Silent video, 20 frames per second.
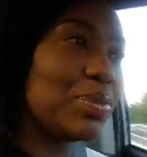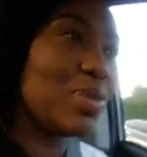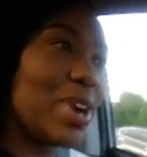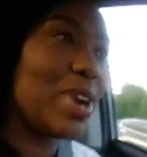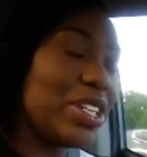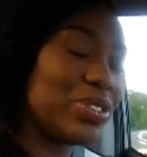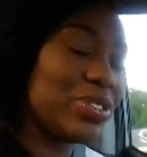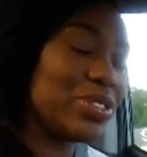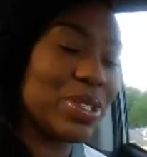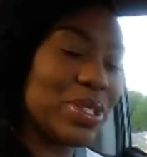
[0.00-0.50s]

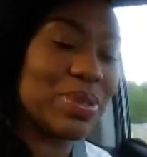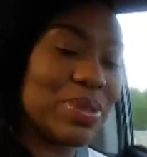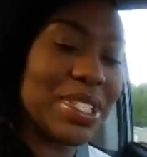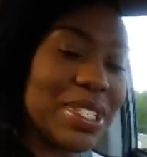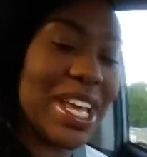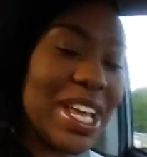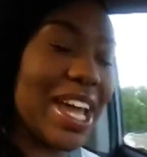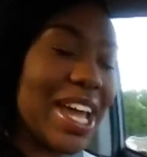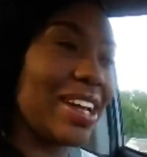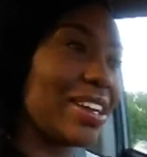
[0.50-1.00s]
waitress was
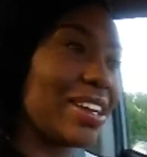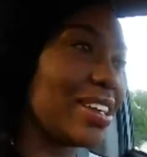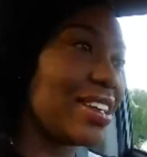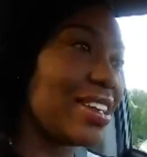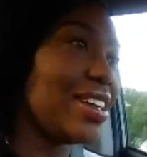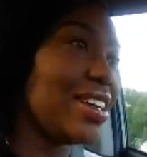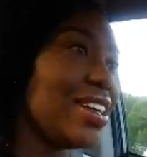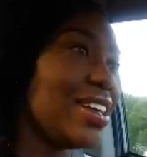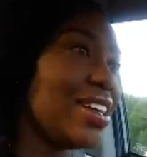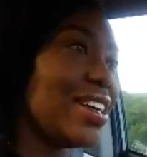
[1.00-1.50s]
like,
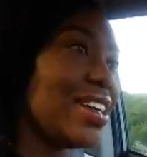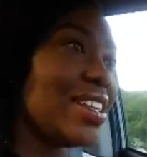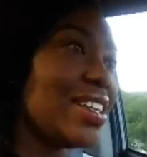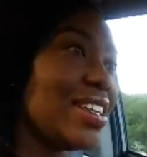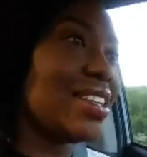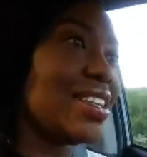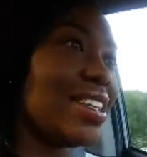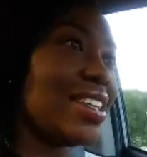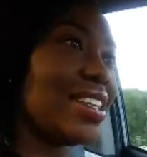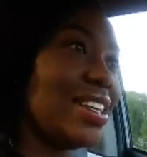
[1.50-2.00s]

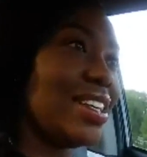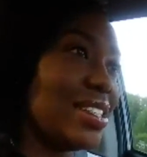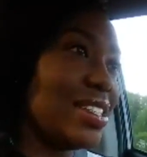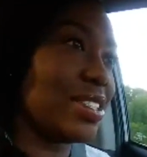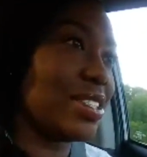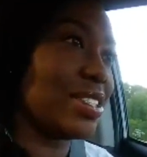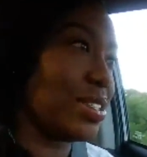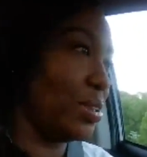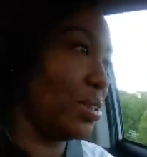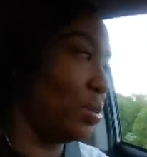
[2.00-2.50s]

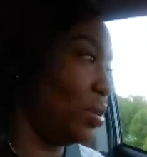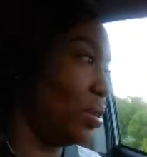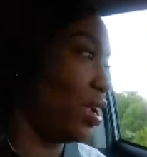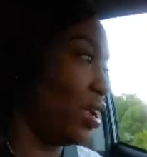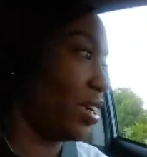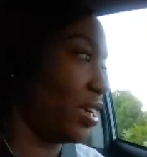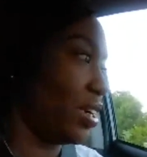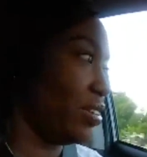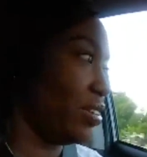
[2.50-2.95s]
these two are